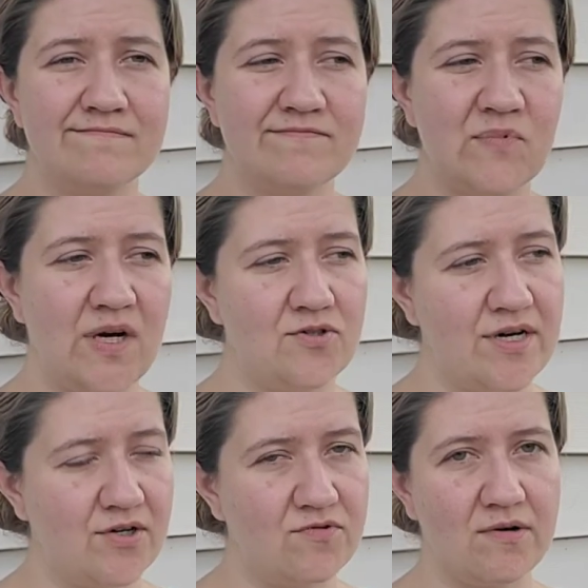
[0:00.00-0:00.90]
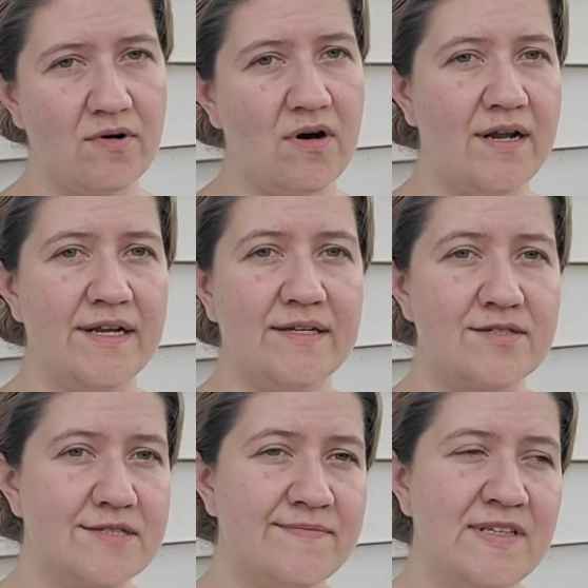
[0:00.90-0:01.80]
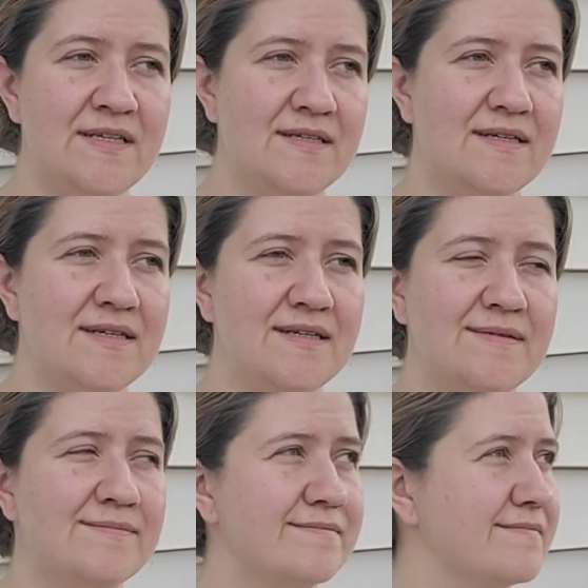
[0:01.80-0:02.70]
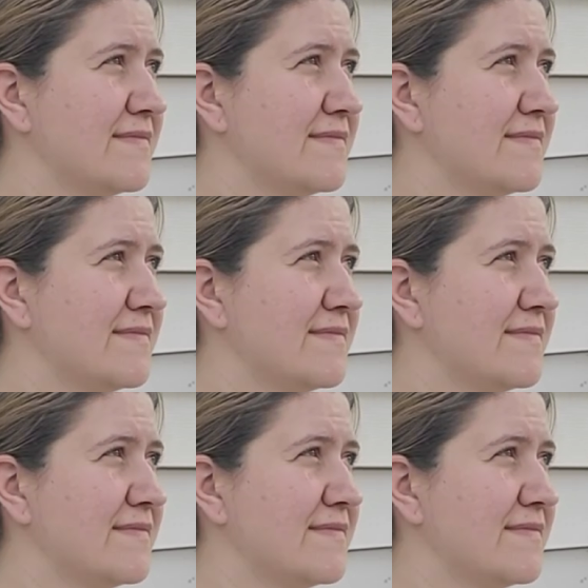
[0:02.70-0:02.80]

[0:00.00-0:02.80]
we are trying to grow our audience um,